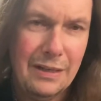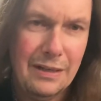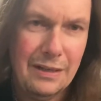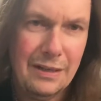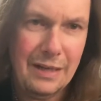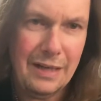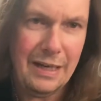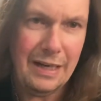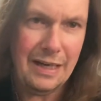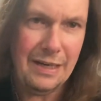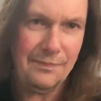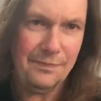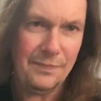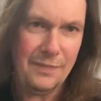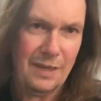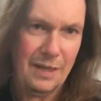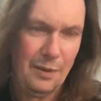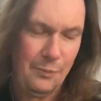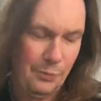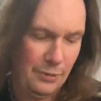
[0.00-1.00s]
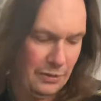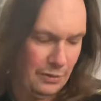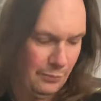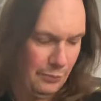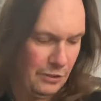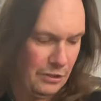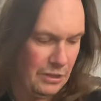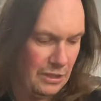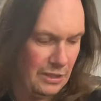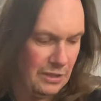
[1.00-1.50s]
Okay, he put the
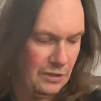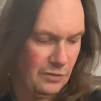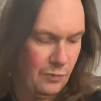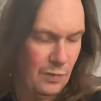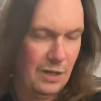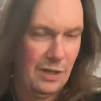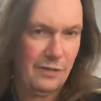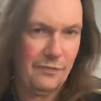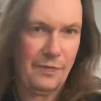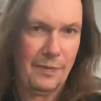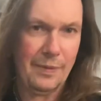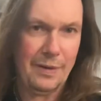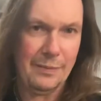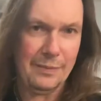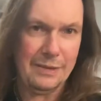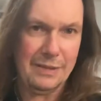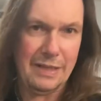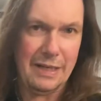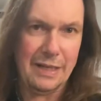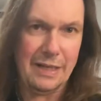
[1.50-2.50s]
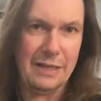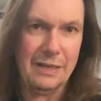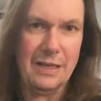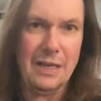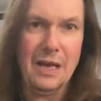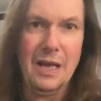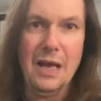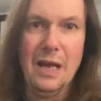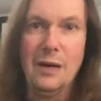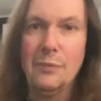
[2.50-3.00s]
bridge on as well, if I'm not mistaken.
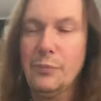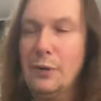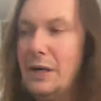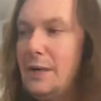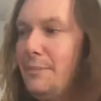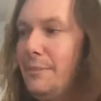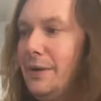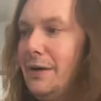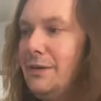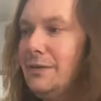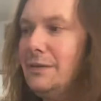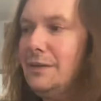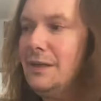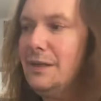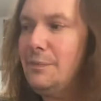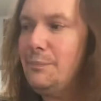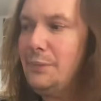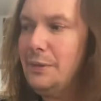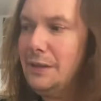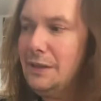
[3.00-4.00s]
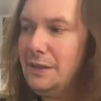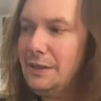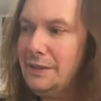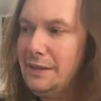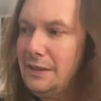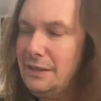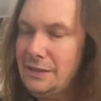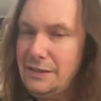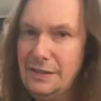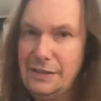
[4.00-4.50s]
Brian Barrett put on the
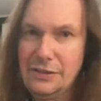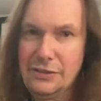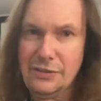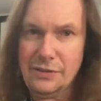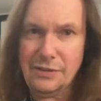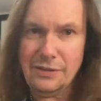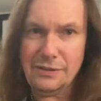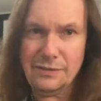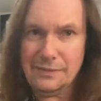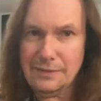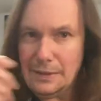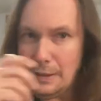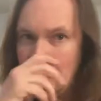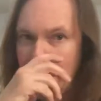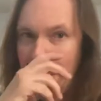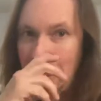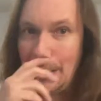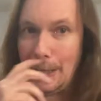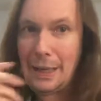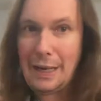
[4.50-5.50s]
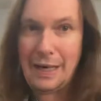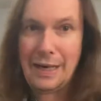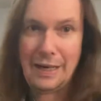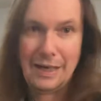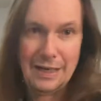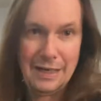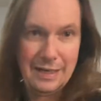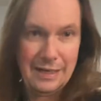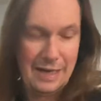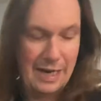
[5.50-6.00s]
detuner
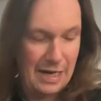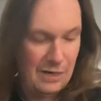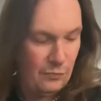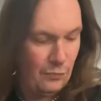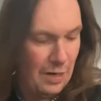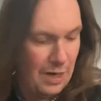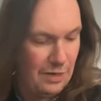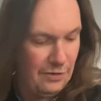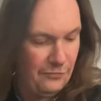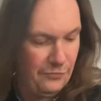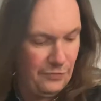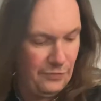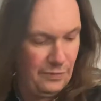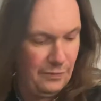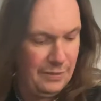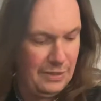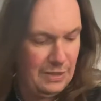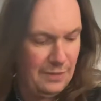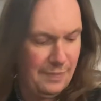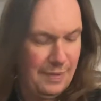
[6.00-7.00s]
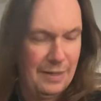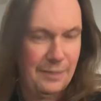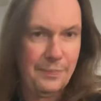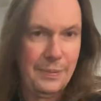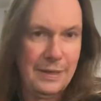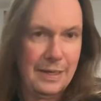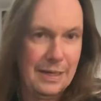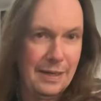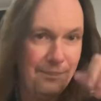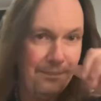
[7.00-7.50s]
and had it routed for the Music Man
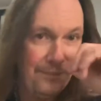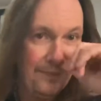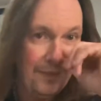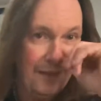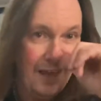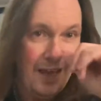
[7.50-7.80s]
pickup.